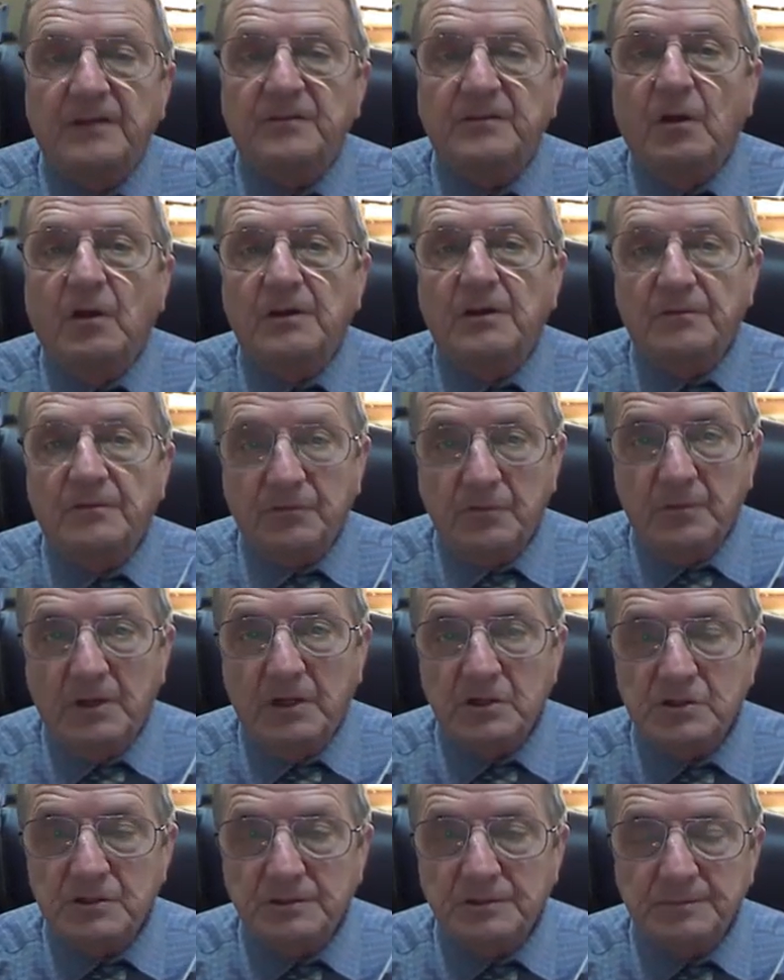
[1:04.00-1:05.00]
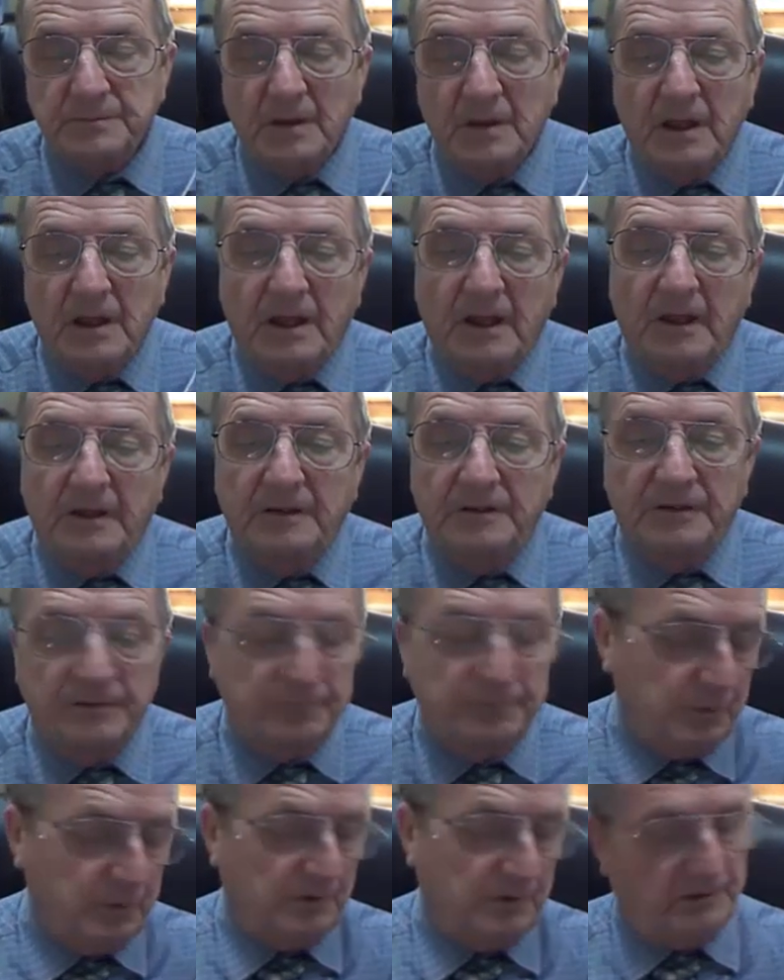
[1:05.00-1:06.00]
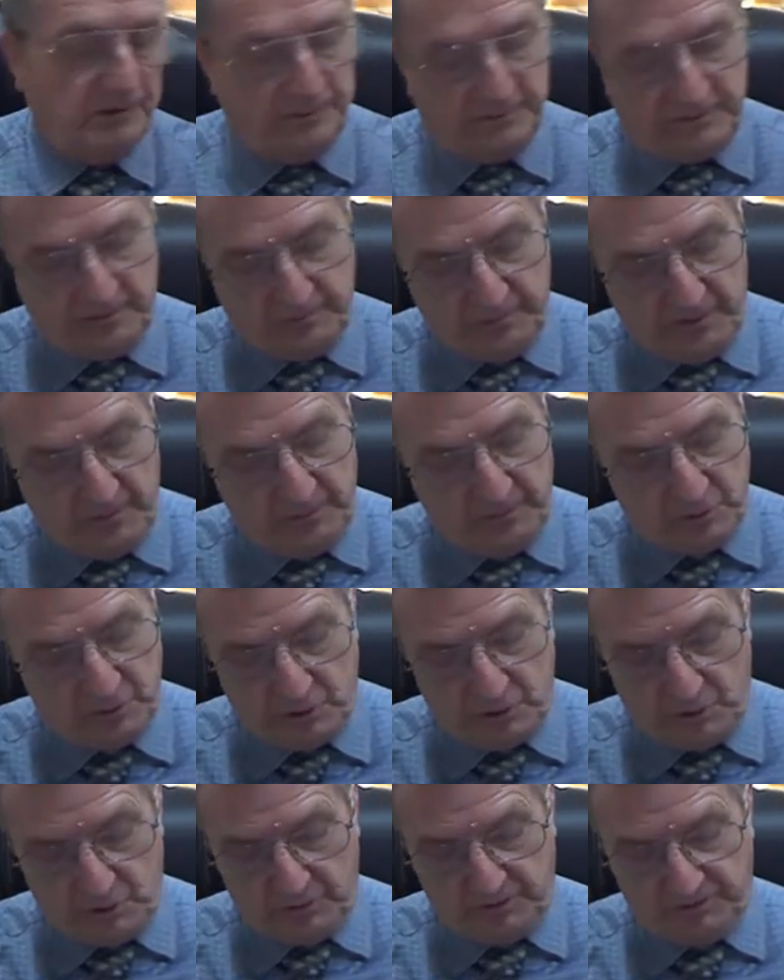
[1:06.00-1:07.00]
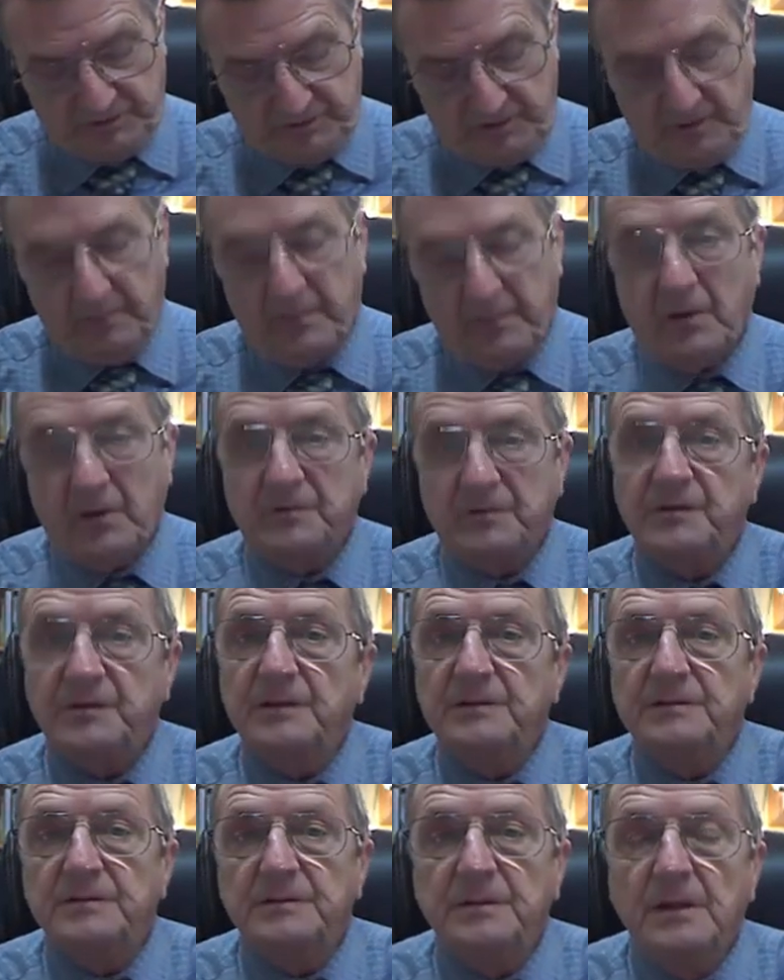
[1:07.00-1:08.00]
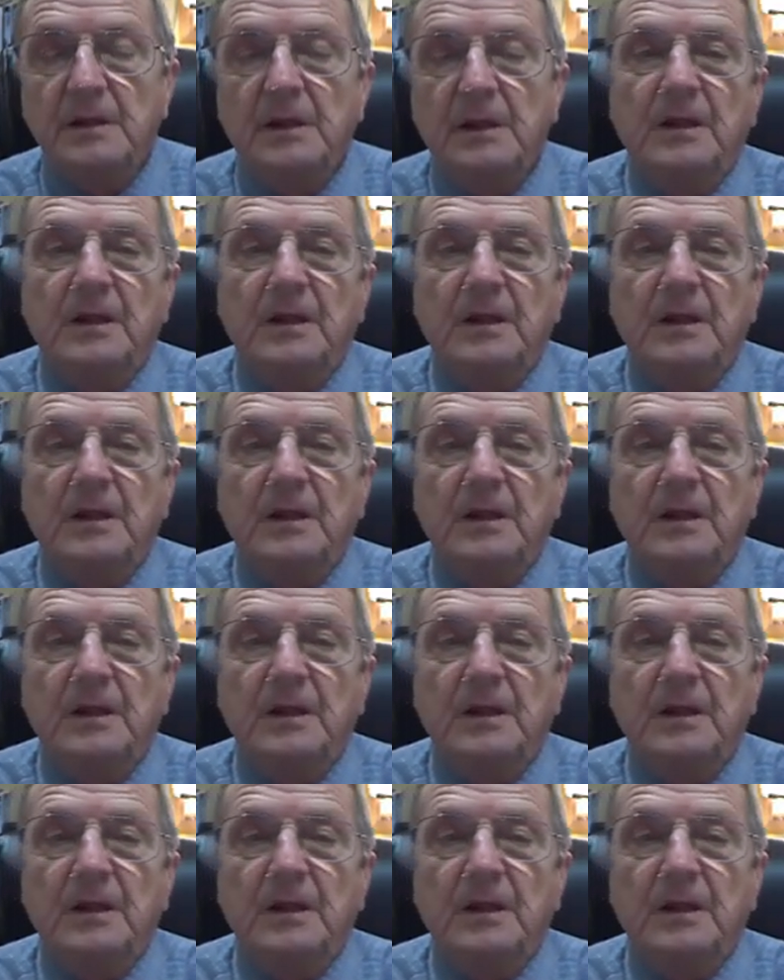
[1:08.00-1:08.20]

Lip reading: has all the information. And this book is the publisher is Pearson.